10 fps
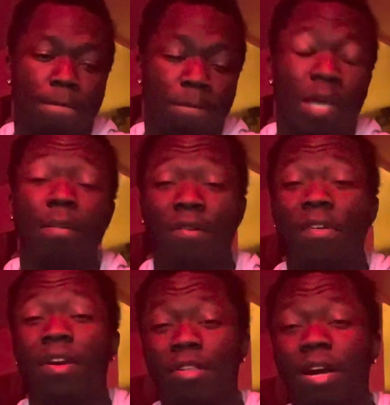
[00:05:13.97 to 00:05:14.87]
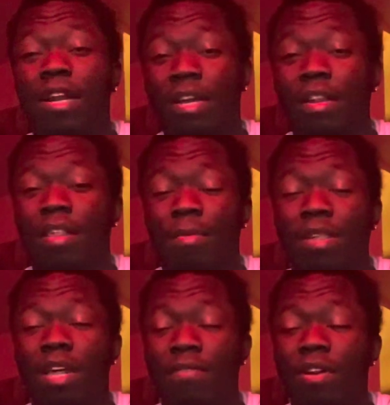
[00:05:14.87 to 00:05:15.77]
yeah, man, fire song I like this. I'm
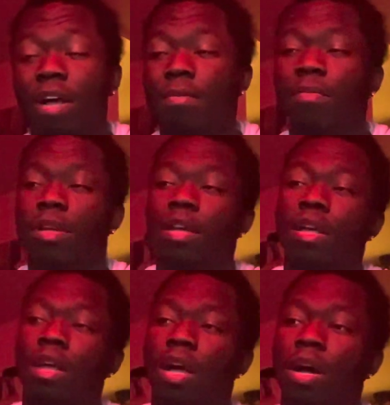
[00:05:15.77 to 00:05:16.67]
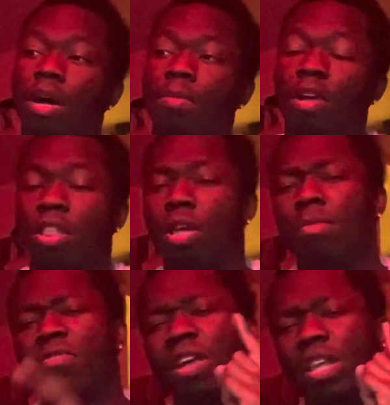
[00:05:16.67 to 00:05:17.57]
excited for the album. Um, y'all tell me
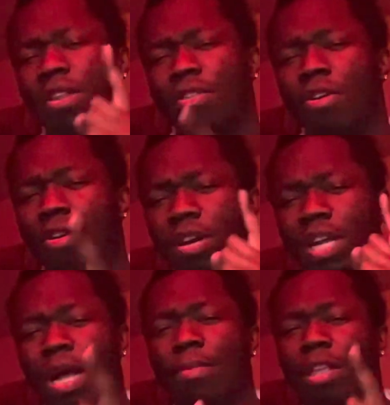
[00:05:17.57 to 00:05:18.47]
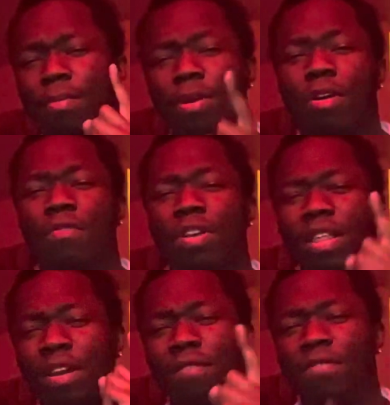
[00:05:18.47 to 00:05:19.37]
if you guys like the song in the comments down below. If you guys
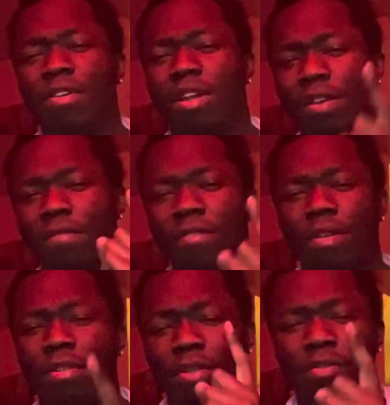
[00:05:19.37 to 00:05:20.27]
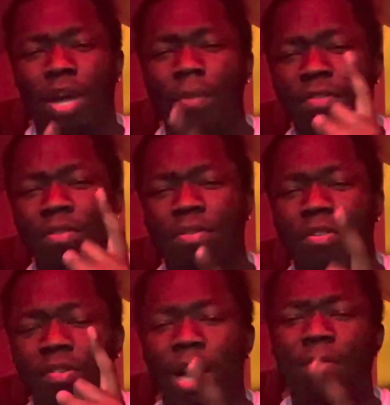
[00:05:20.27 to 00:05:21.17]
like the video, like the video, subscribe. If you're new,
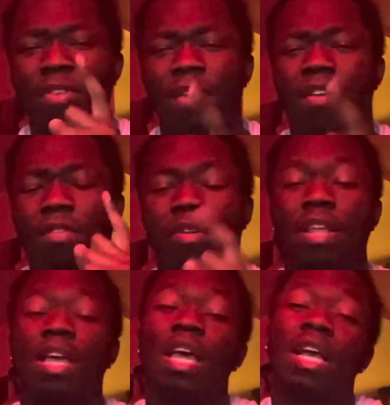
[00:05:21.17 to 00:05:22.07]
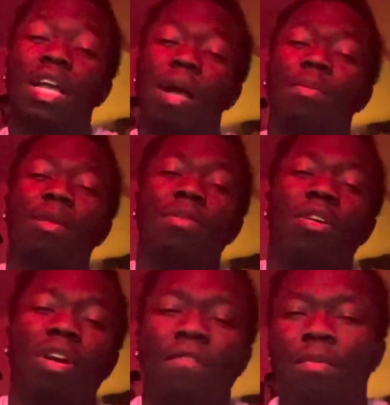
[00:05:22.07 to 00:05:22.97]
subscribe. If you have not already, comment down
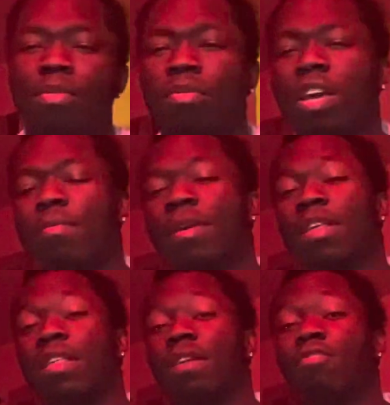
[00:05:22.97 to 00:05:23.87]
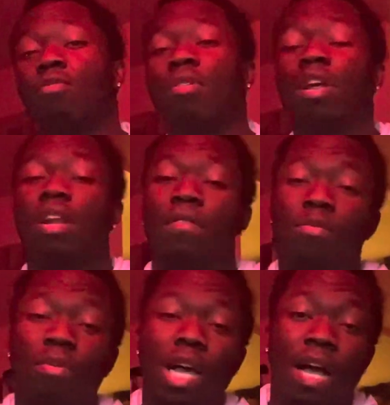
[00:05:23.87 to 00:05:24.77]
below. Confirm me do next man. Stay safe, drink water. I love
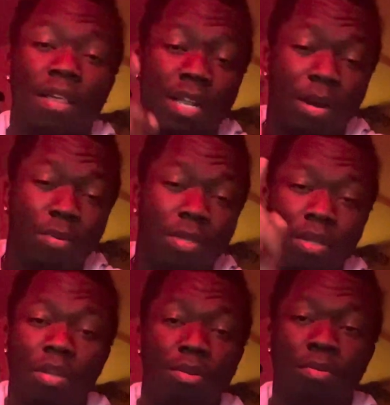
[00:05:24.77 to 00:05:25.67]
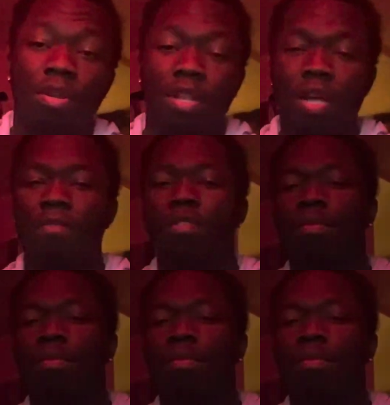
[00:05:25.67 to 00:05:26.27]
you guys, and I will see you in the next video,